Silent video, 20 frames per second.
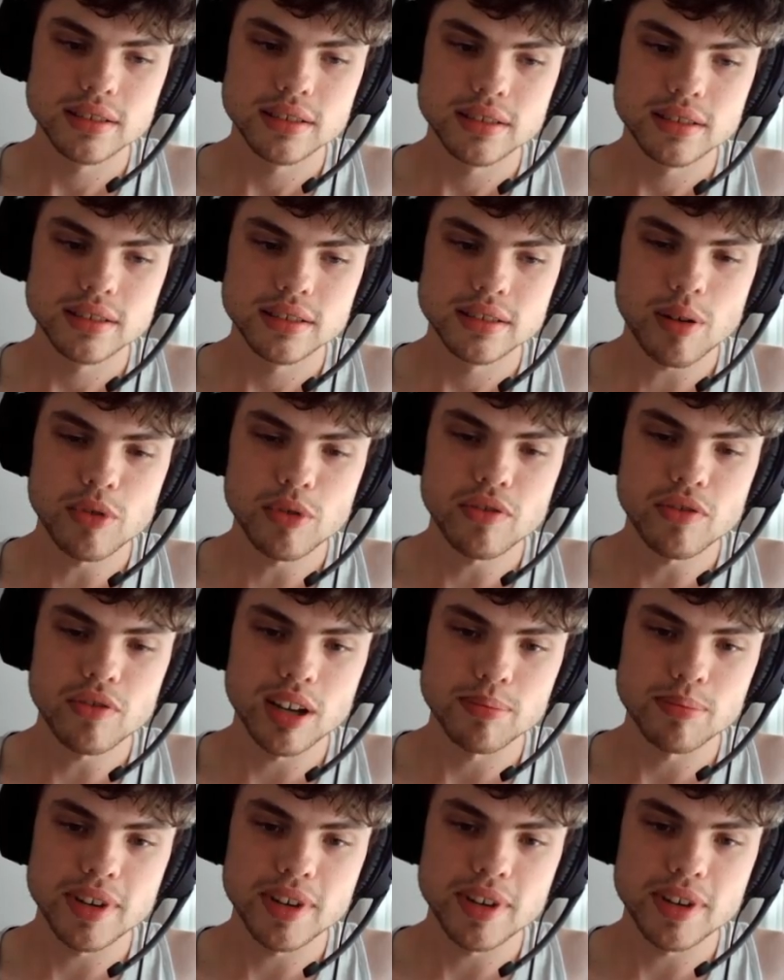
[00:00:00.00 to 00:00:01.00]
So if I move
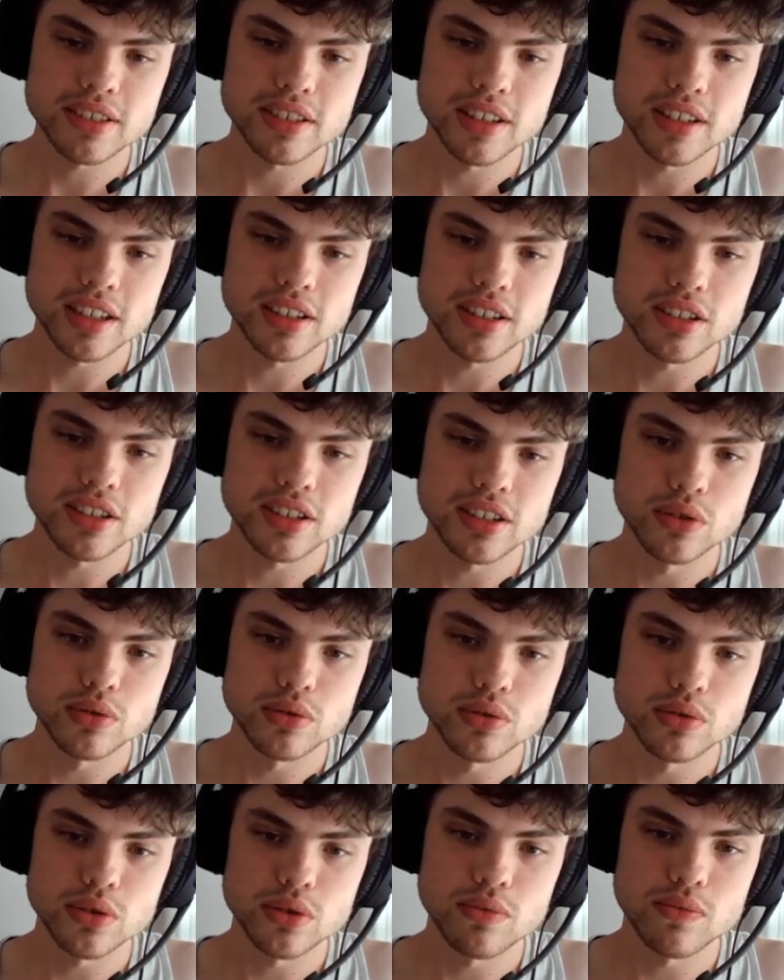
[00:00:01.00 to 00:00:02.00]
up, next turn I can do
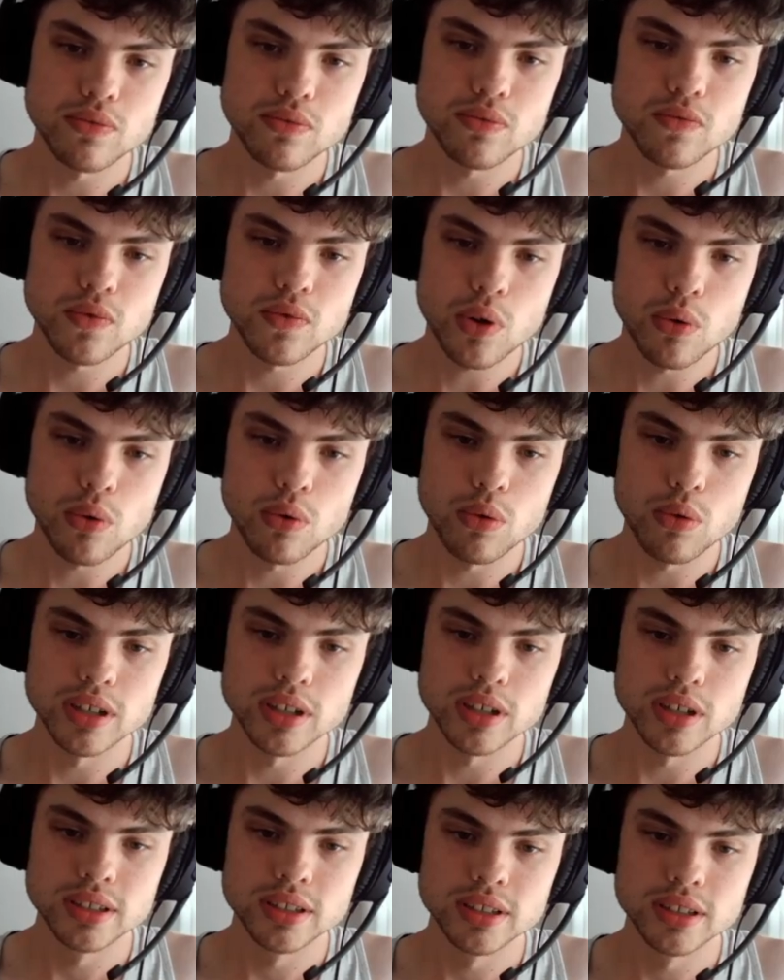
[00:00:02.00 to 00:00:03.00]
2, 4.